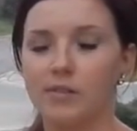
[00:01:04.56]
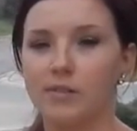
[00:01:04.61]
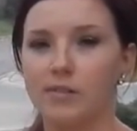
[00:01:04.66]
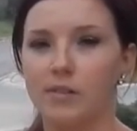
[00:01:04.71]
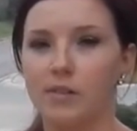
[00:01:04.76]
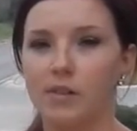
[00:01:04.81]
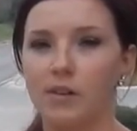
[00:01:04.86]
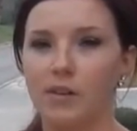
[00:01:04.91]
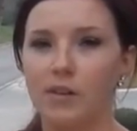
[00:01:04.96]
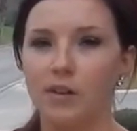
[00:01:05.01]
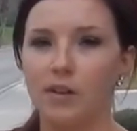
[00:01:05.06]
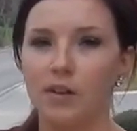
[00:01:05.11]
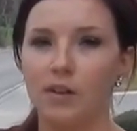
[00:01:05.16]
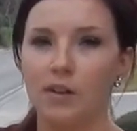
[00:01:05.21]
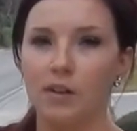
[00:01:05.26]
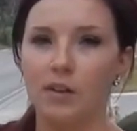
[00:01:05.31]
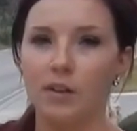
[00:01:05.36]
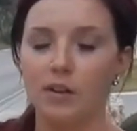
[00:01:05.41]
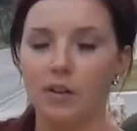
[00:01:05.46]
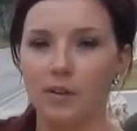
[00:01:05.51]

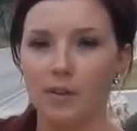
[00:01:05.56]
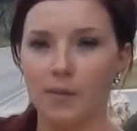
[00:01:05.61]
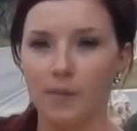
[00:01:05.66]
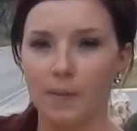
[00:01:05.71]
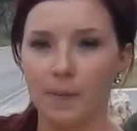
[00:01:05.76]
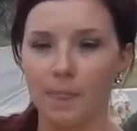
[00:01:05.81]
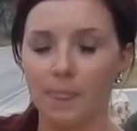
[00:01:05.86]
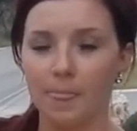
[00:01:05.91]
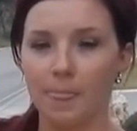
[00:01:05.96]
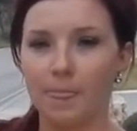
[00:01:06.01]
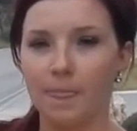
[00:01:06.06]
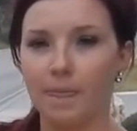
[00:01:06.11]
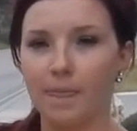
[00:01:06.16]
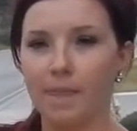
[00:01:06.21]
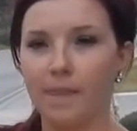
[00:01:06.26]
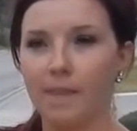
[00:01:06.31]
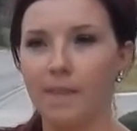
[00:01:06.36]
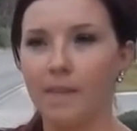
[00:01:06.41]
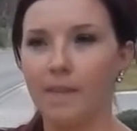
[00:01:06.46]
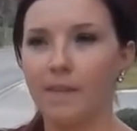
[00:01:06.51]

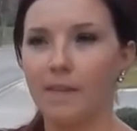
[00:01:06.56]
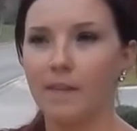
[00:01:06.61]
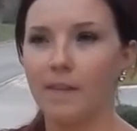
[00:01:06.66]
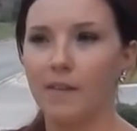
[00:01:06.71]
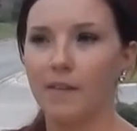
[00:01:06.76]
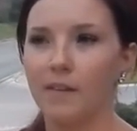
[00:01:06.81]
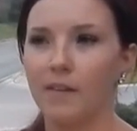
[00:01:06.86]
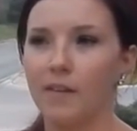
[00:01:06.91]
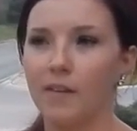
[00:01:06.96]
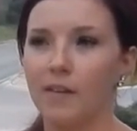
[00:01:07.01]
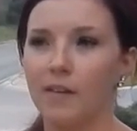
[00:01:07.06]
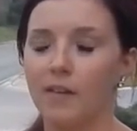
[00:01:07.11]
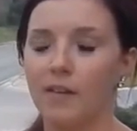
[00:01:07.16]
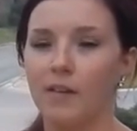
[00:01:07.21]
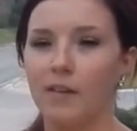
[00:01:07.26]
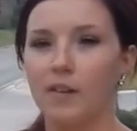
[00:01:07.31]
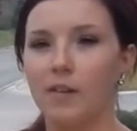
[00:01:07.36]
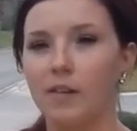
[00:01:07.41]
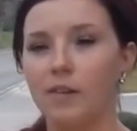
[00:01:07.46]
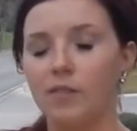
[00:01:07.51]

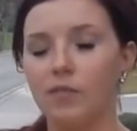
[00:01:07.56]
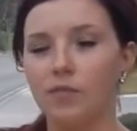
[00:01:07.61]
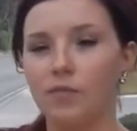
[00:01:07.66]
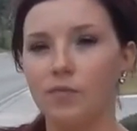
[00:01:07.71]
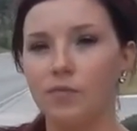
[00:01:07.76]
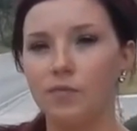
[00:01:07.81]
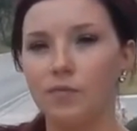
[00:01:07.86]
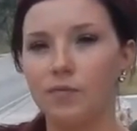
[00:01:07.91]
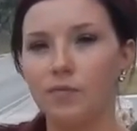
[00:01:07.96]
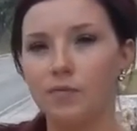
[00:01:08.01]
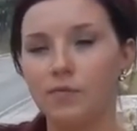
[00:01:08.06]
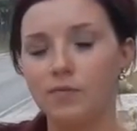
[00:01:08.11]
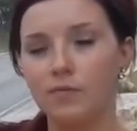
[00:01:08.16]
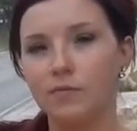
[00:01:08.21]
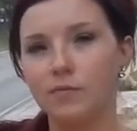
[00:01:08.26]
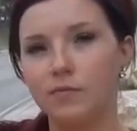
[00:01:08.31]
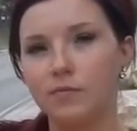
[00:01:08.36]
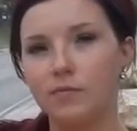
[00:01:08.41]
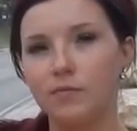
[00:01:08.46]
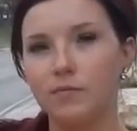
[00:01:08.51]

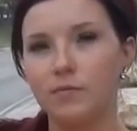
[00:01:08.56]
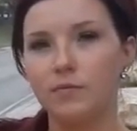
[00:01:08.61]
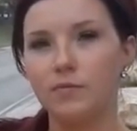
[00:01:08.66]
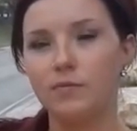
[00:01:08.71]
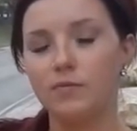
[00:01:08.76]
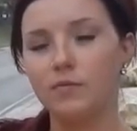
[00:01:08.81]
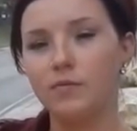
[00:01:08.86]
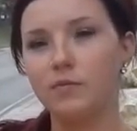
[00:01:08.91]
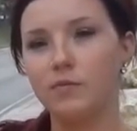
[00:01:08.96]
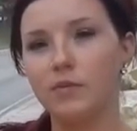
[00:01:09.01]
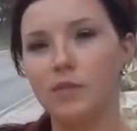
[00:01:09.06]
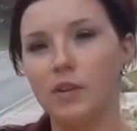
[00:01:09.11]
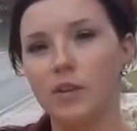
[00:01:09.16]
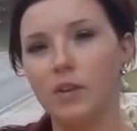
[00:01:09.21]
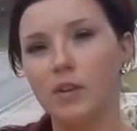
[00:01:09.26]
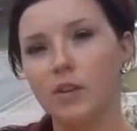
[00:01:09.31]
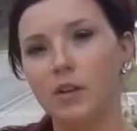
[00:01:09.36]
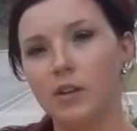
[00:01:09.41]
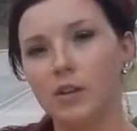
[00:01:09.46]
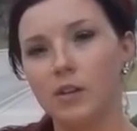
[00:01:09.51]

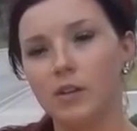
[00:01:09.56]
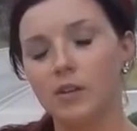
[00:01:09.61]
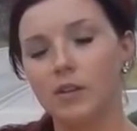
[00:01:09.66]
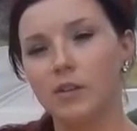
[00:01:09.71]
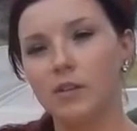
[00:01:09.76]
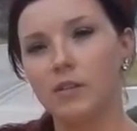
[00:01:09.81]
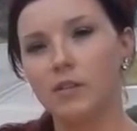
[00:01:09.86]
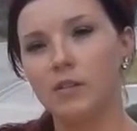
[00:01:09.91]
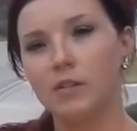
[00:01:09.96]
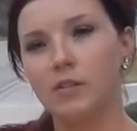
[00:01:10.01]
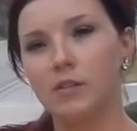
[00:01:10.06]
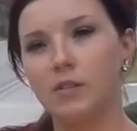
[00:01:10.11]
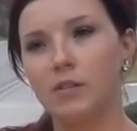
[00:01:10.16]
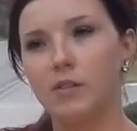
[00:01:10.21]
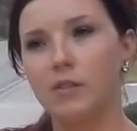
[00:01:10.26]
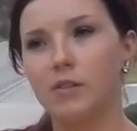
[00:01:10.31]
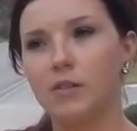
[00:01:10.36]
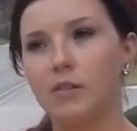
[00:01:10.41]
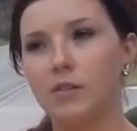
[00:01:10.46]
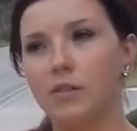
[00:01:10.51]

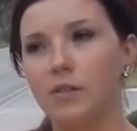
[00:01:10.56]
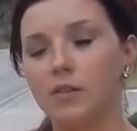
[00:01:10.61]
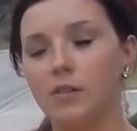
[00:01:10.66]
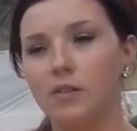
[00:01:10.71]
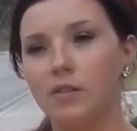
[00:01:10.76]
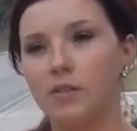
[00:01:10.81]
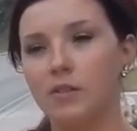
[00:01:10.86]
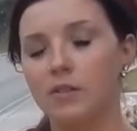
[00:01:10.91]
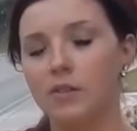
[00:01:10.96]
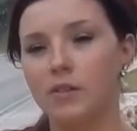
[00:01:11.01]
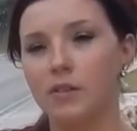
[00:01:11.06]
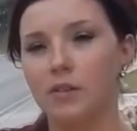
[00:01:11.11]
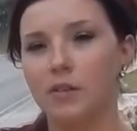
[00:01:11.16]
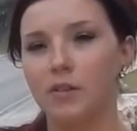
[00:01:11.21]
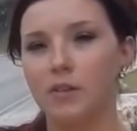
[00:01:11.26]
[no speech]